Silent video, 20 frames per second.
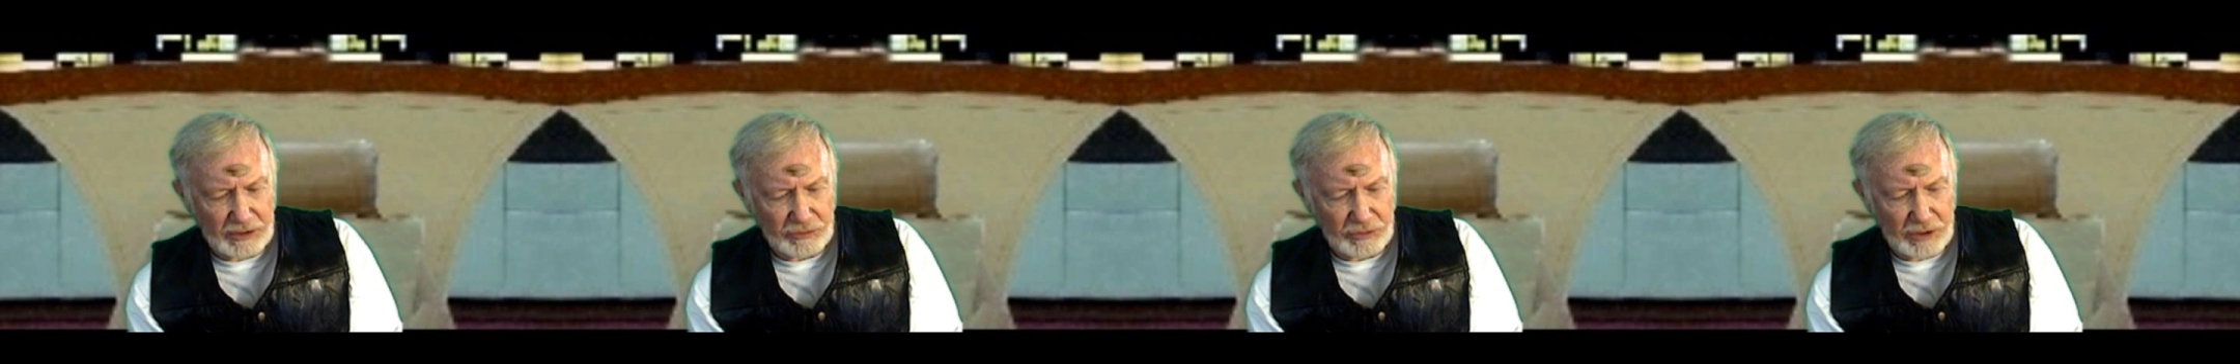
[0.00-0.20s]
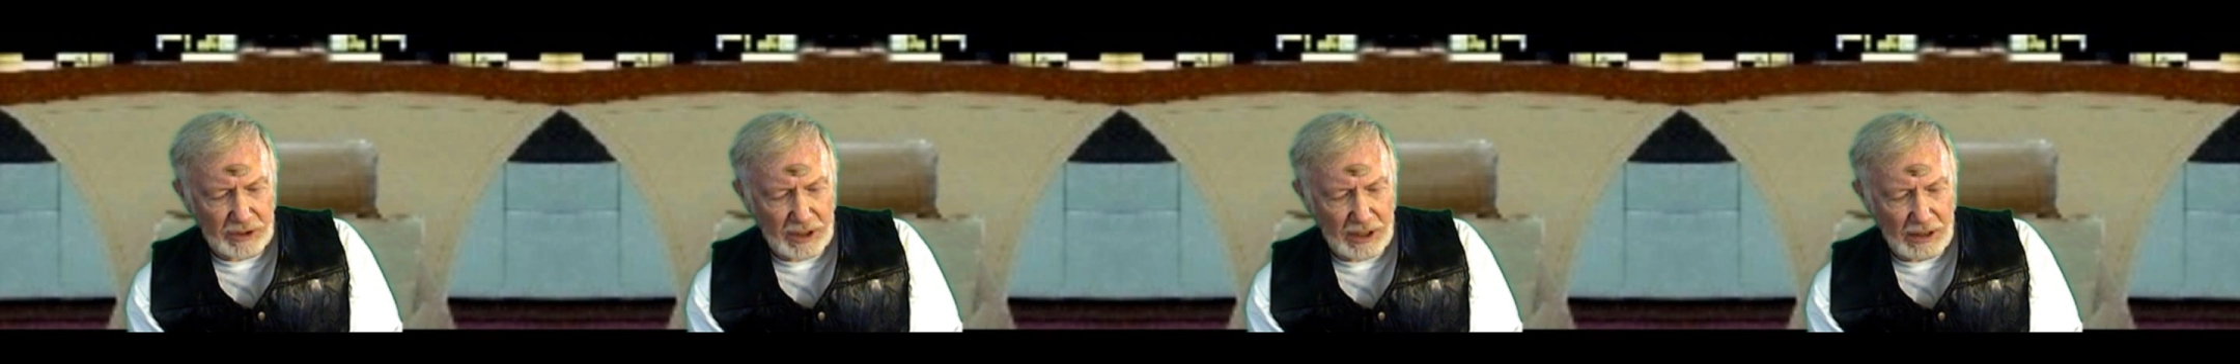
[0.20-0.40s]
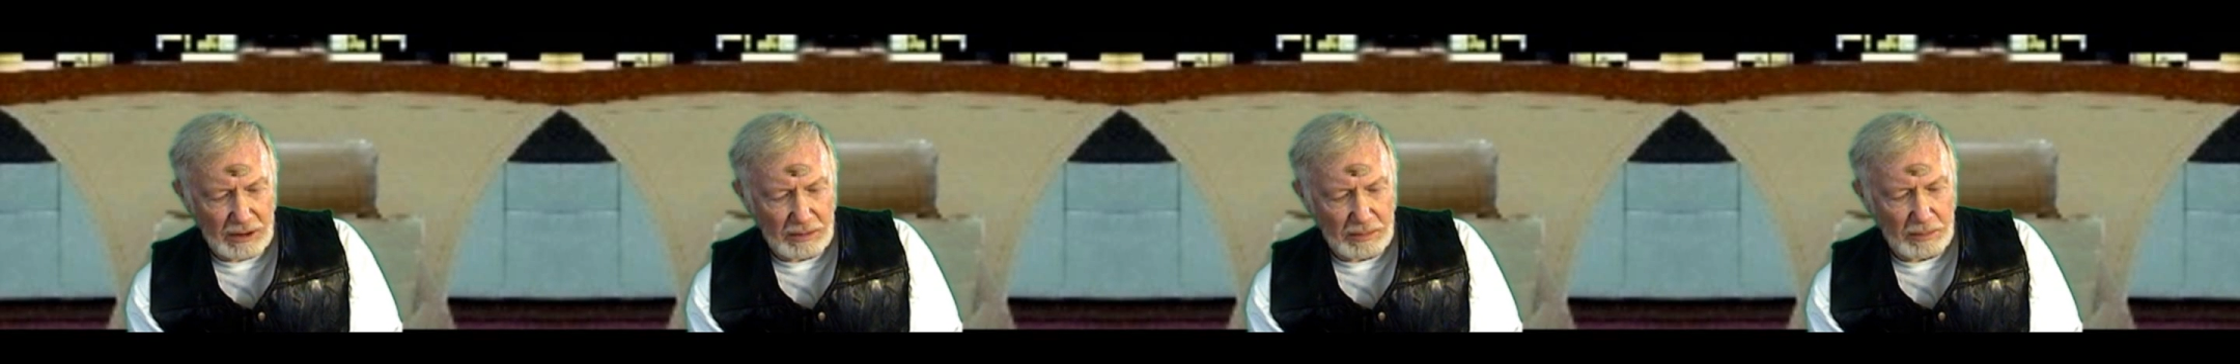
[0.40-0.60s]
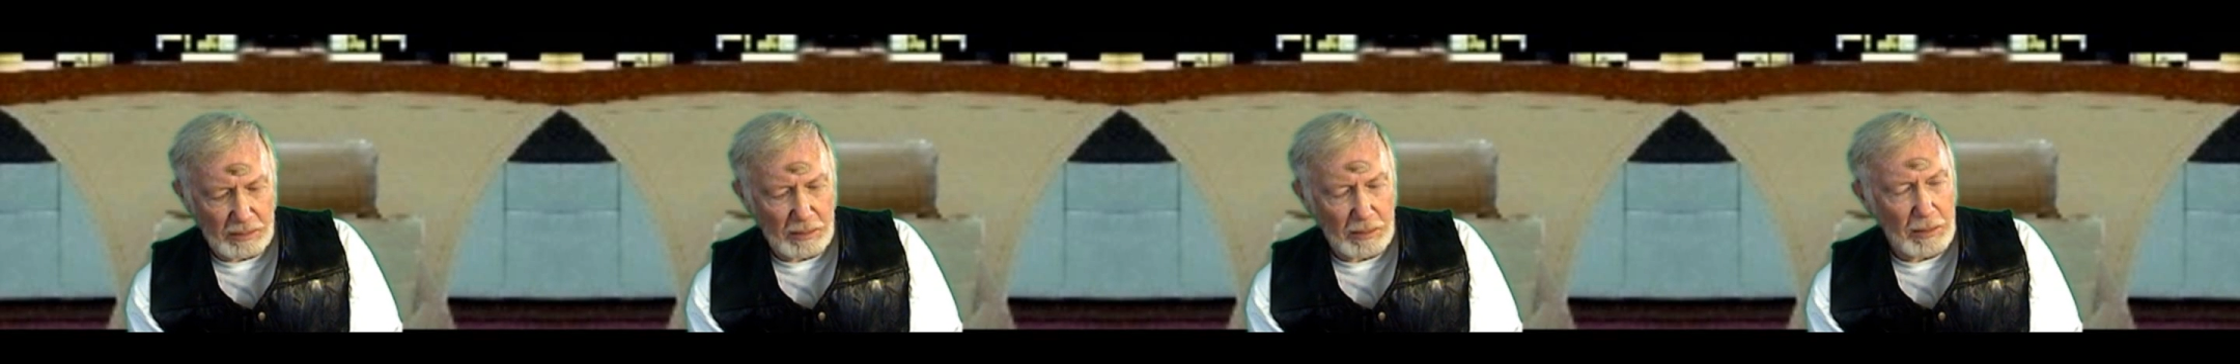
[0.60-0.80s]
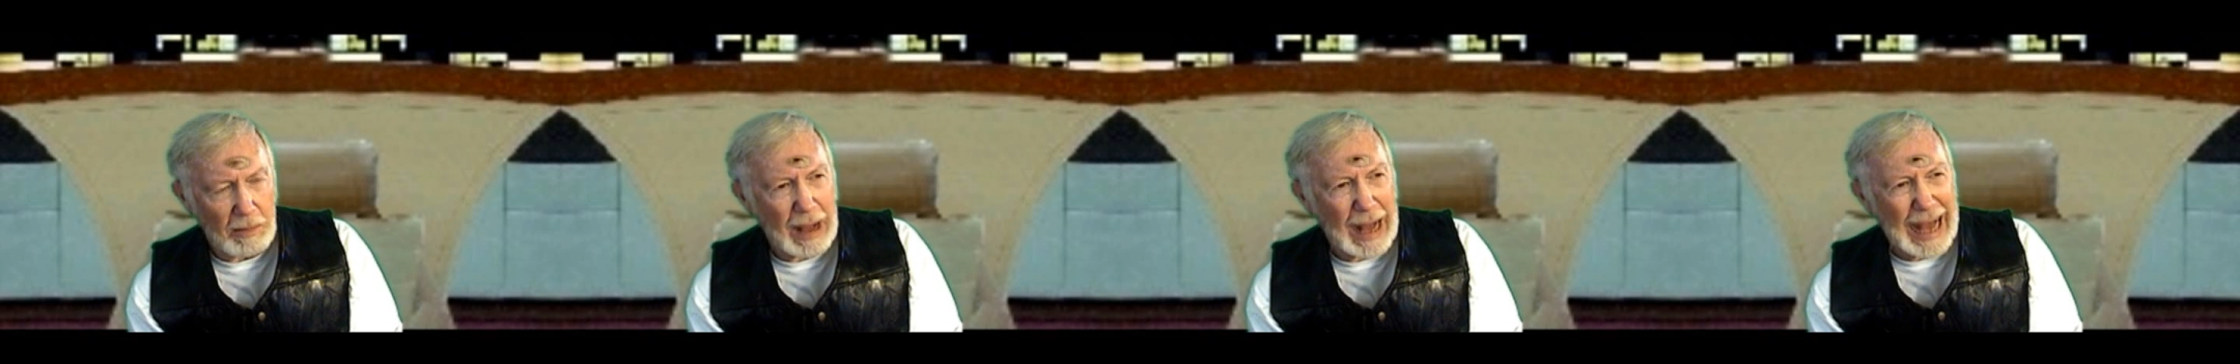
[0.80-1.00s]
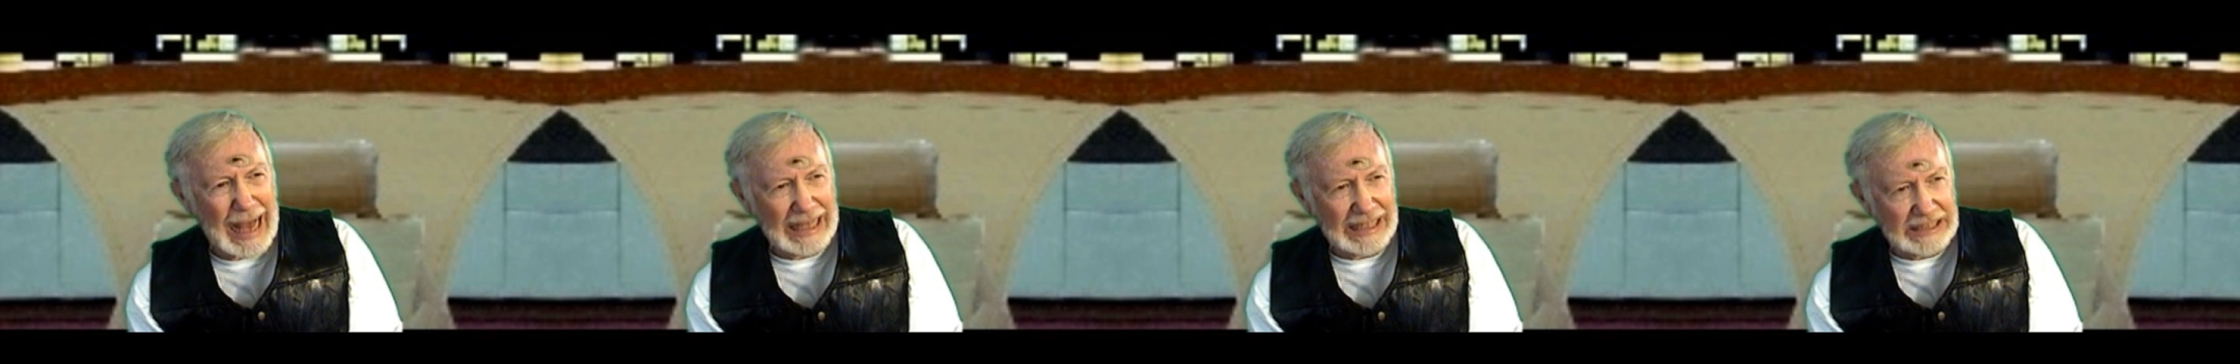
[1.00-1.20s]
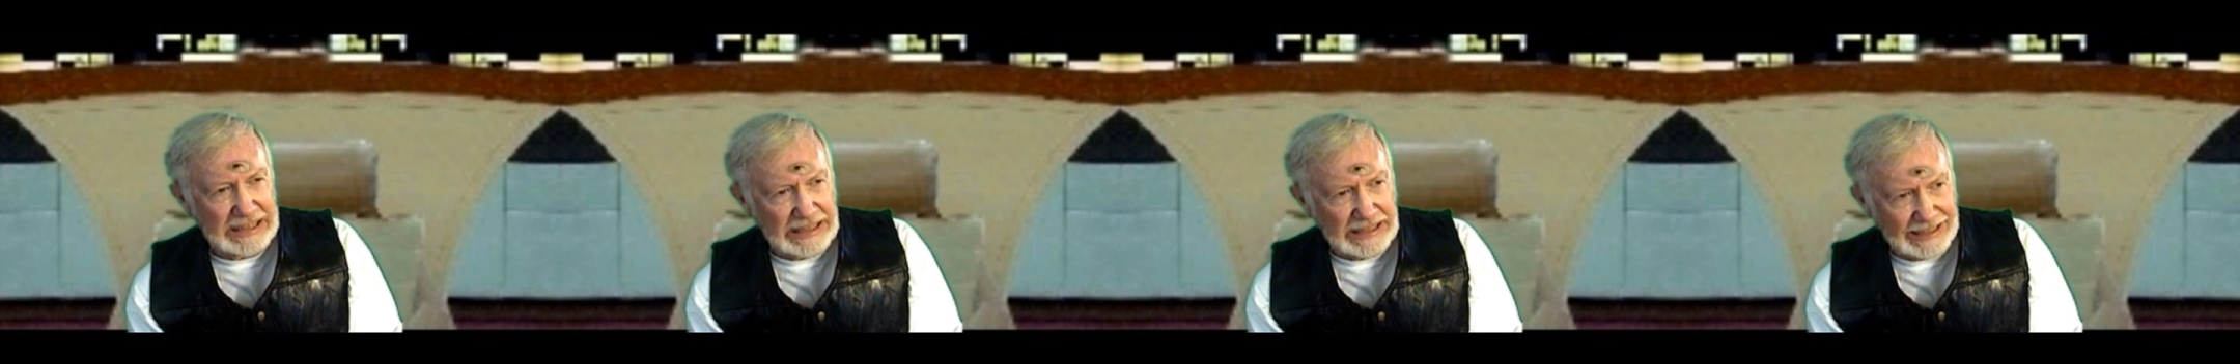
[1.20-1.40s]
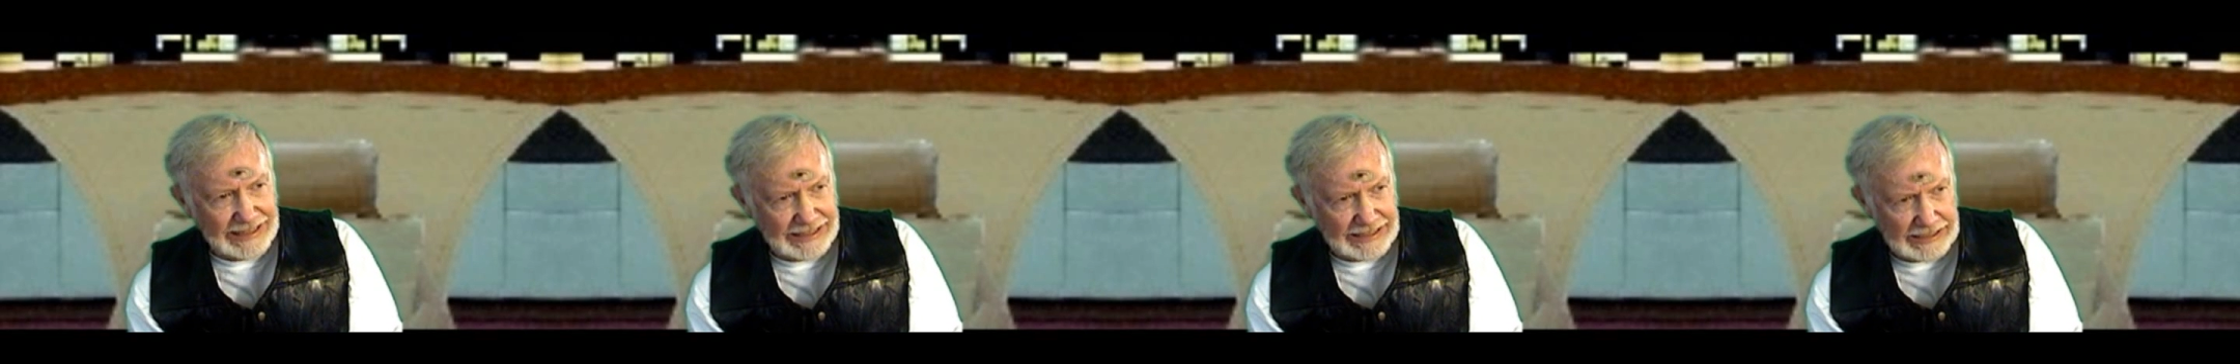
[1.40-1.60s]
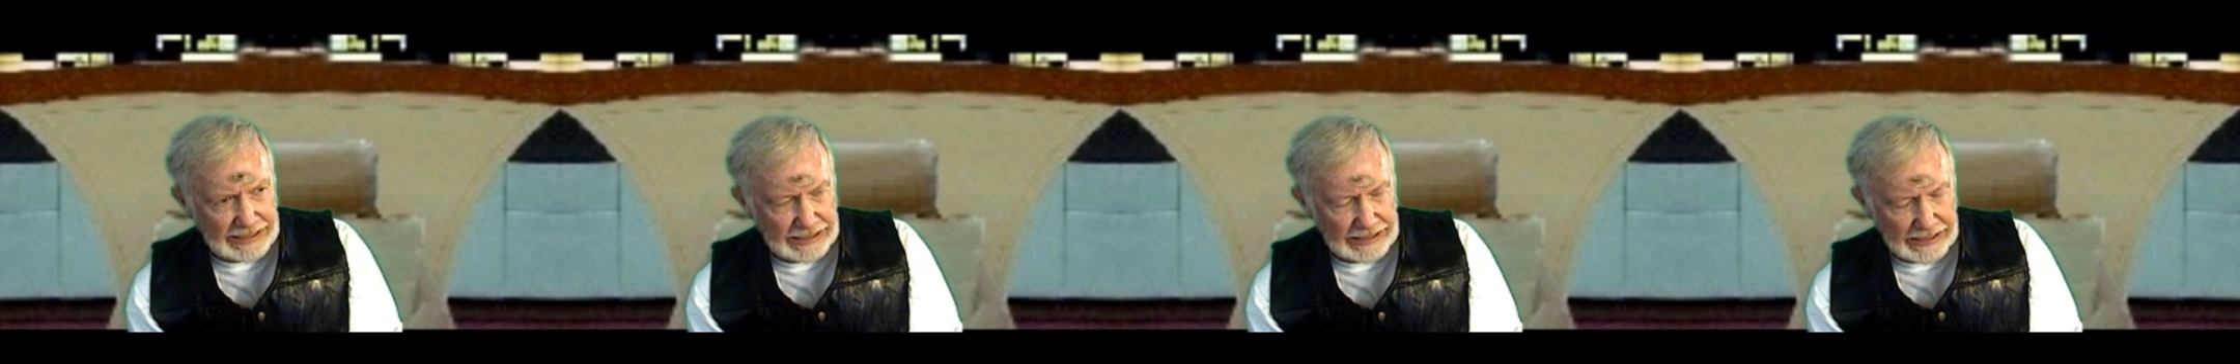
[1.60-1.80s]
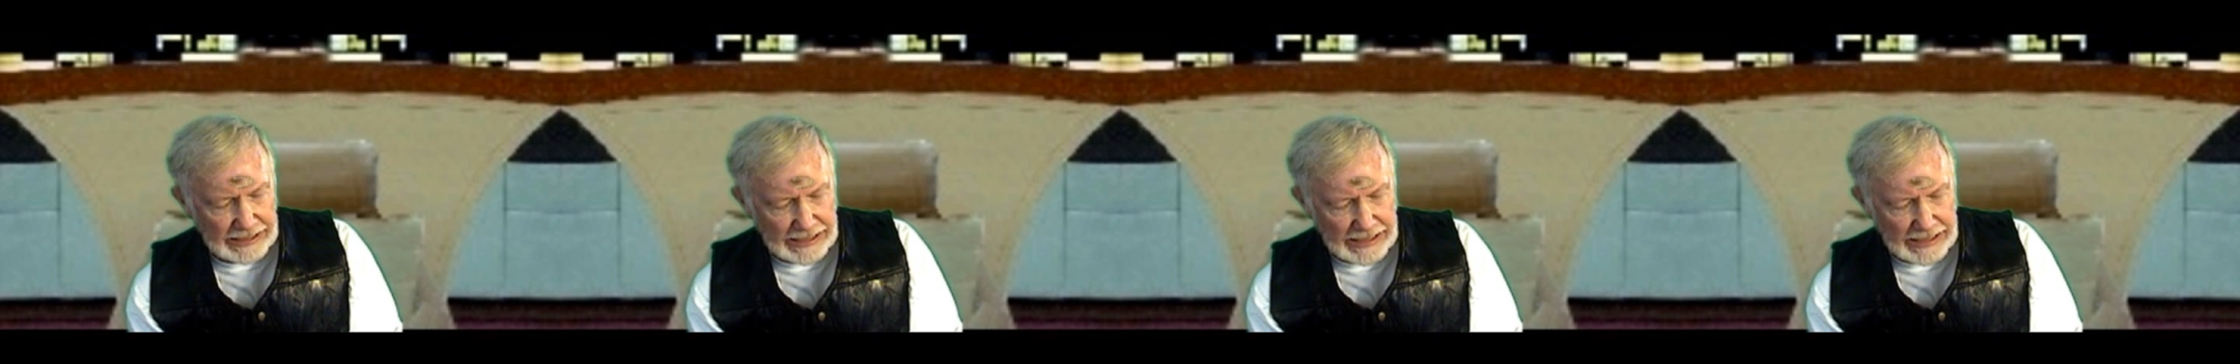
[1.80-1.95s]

hundred miles